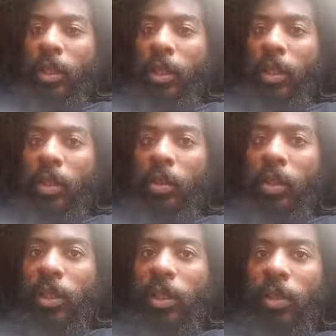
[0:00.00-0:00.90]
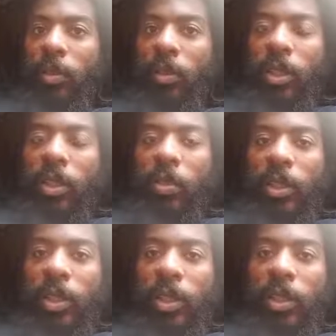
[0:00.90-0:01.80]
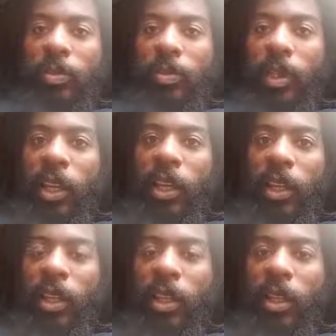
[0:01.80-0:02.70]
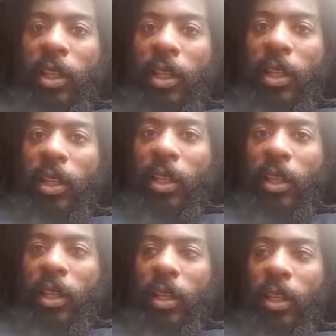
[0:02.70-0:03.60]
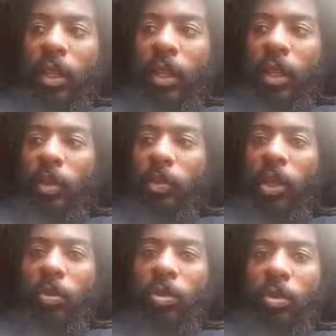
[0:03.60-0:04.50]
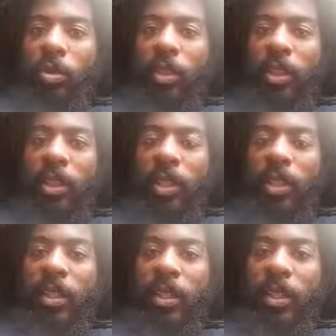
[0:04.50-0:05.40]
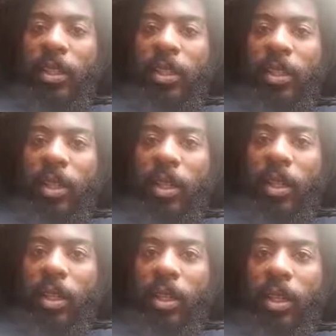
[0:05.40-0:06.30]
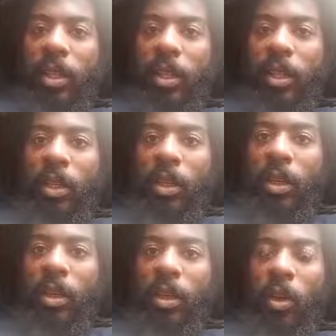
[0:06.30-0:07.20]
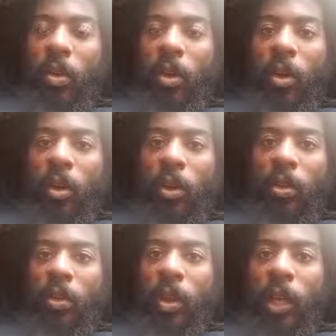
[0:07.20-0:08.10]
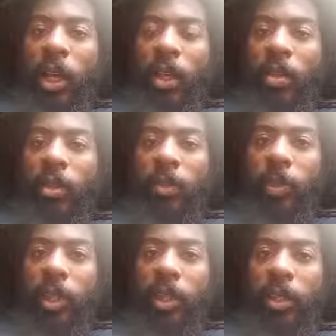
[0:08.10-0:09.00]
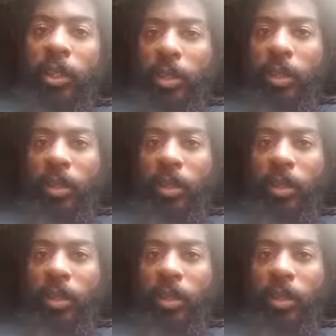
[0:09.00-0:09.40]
It was explaining people's senses go all the way out of space.